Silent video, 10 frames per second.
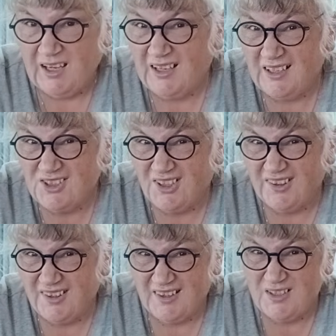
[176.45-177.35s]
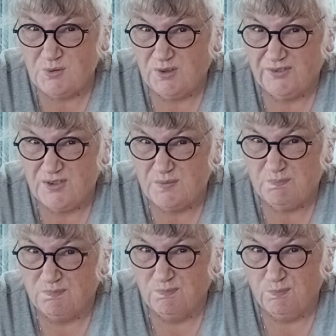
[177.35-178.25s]
And actually I think that's what I've just
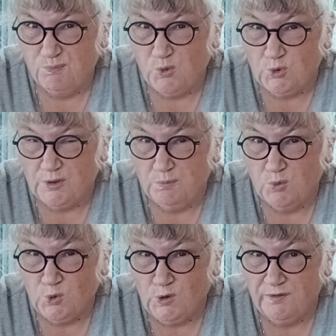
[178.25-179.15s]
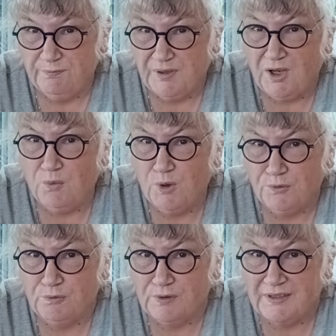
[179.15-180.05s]
ordered more of, but I want
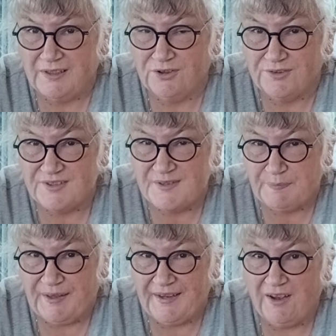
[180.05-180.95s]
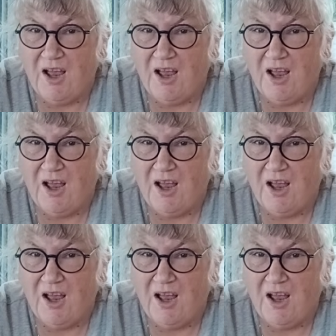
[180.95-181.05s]
a really good display.